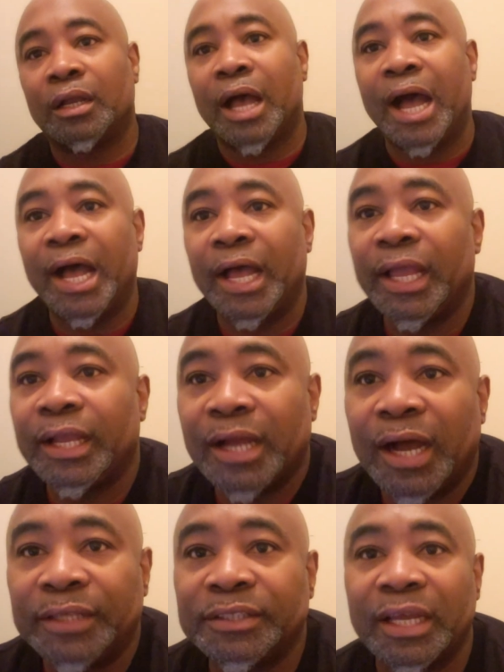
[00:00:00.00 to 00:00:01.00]

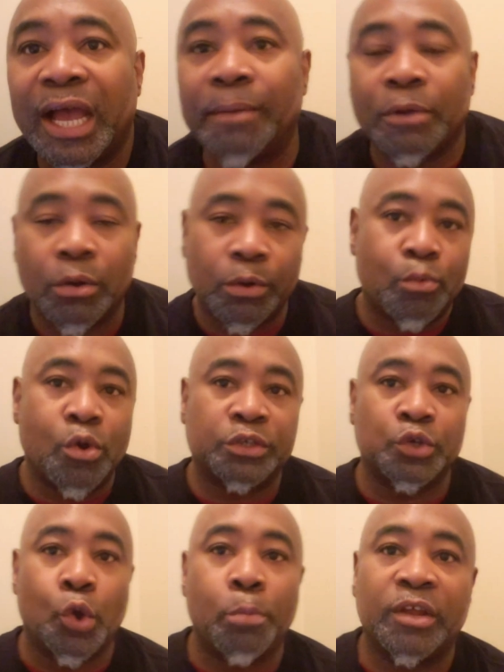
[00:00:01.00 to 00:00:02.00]
God said, I'm going to reward
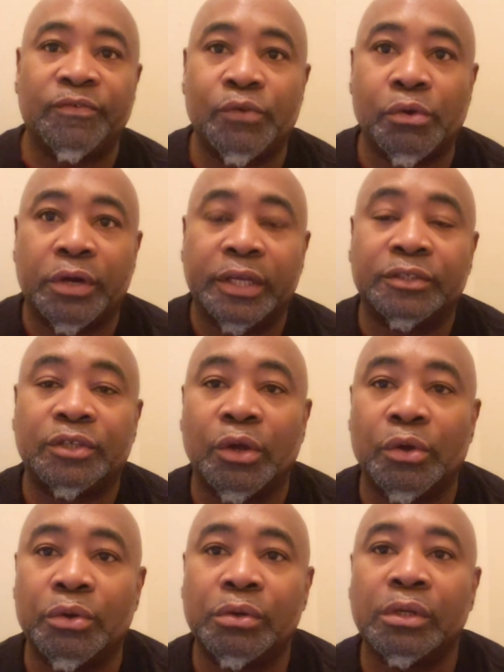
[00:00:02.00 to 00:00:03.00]
you openly for it. And
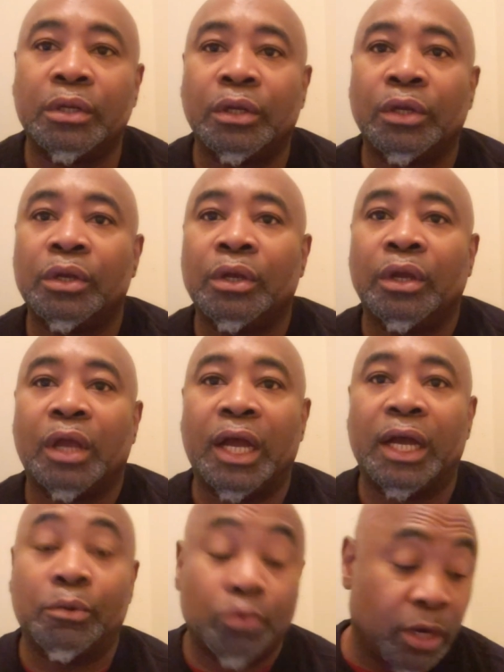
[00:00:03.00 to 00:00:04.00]
so
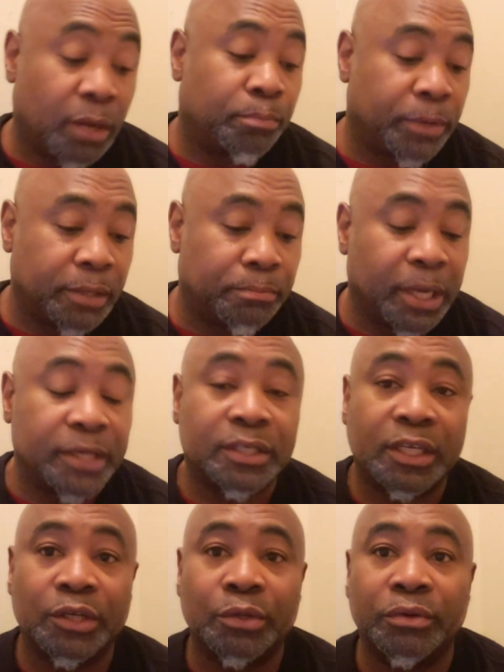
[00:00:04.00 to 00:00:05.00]
what I'm
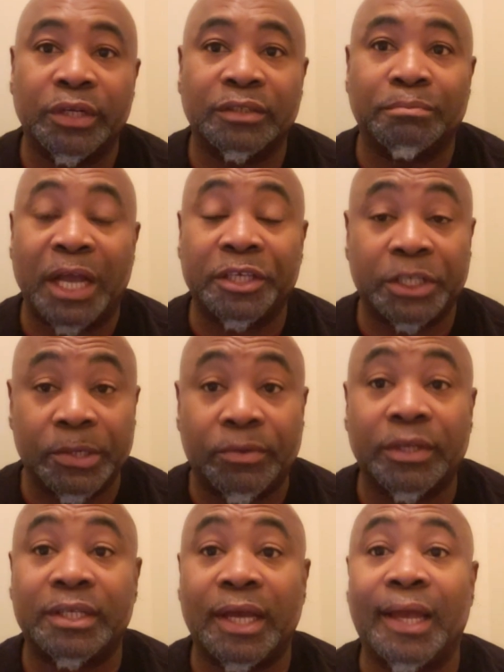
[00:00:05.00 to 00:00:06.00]
basically doing is my
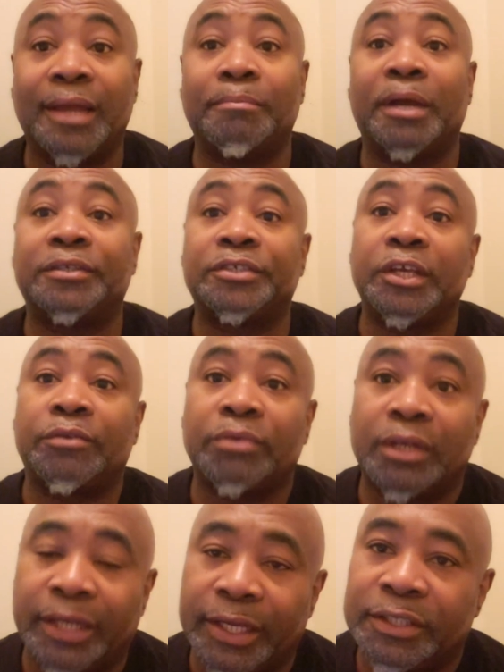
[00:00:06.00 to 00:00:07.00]
secret time, my secret
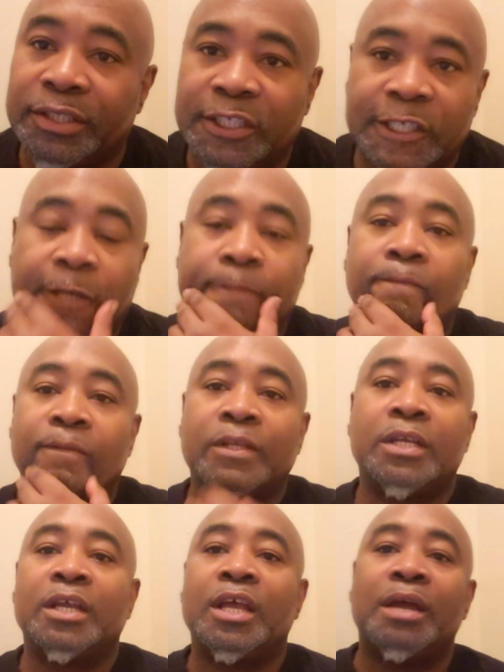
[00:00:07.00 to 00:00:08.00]
relationship,
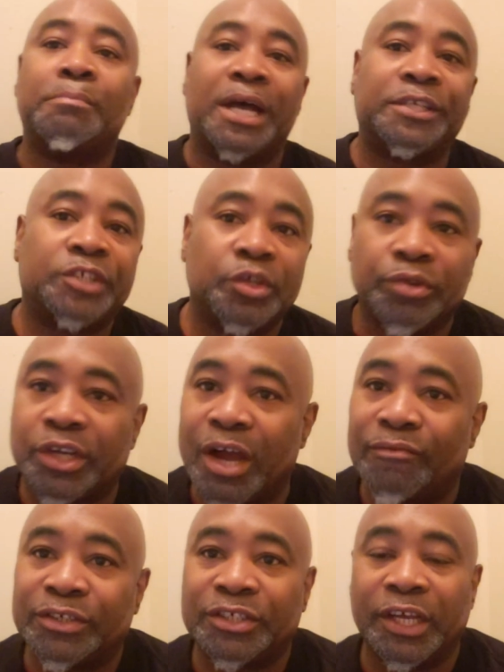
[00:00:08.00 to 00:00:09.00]
my secret
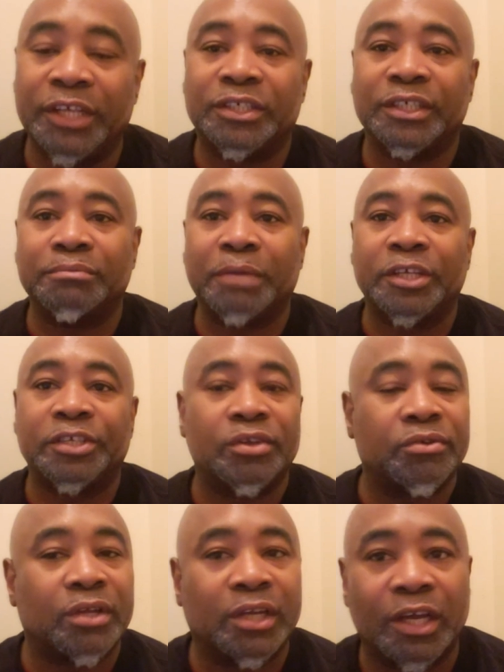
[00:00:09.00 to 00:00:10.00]
conversation, my
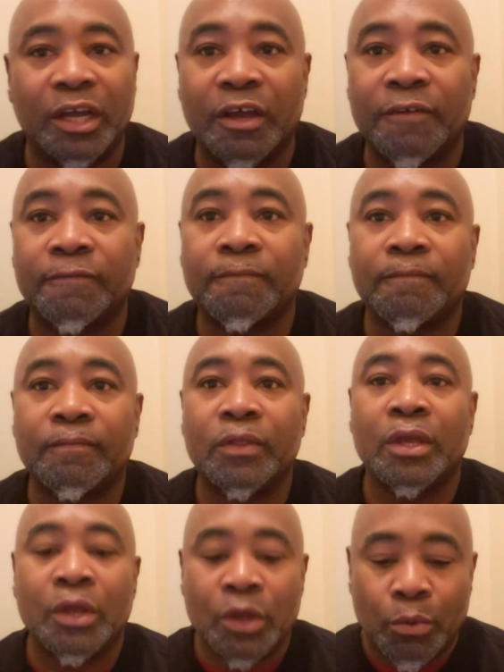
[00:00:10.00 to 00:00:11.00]
secret love.
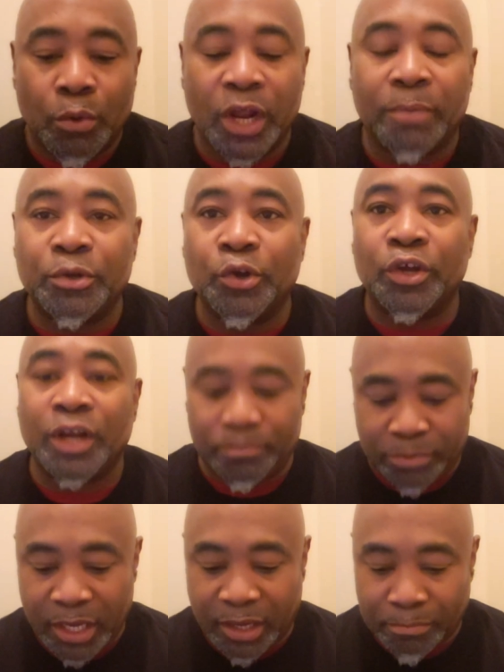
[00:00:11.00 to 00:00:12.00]
What I'm doing, I'm
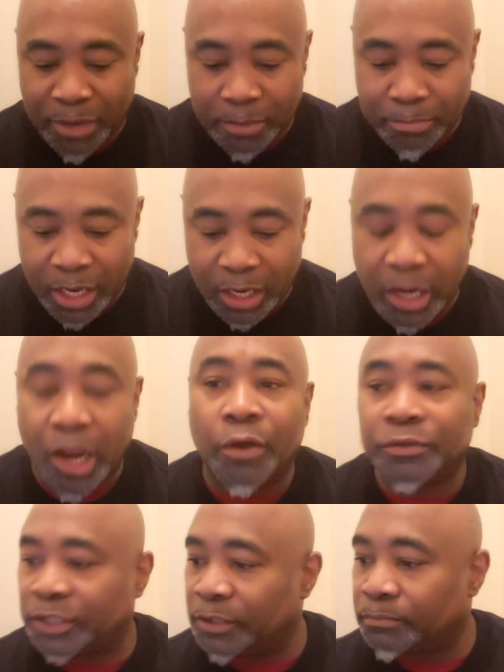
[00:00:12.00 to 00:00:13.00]
taking my
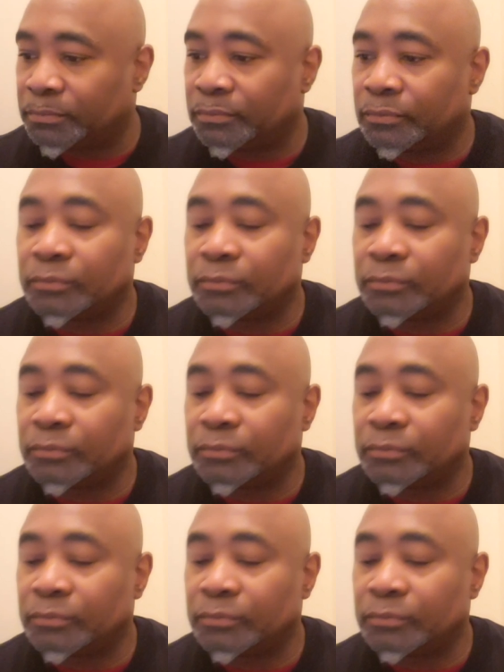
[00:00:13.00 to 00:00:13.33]
closet